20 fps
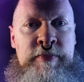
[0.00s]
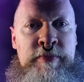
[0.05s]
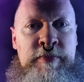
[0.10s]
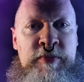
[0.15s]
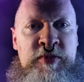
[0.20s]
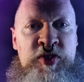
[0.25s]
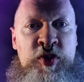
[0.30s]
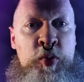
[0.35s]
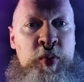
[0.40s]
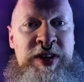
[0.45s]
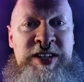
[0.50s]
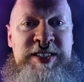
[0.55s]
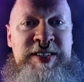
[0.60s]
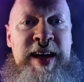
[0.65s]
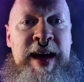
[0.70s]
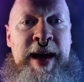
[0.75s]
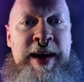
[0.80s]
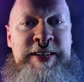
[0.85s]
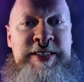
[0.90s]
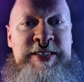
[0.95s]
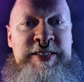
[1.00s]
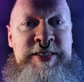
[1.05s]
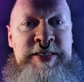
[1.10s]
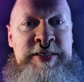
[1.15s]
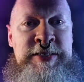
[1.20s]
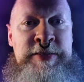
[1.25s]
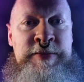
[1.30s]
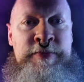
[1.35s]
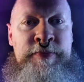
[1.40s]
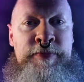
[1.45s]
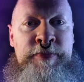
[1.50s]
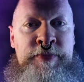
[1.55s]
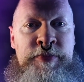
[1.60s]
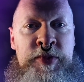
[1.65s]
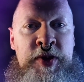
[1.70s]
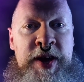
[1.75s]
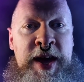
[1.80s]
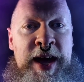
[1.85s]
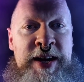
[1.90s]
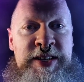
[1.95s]
So, what's next?
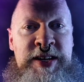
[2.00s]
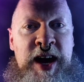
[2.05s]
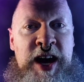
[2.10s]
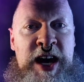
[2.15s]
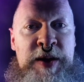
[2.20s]
You can't talk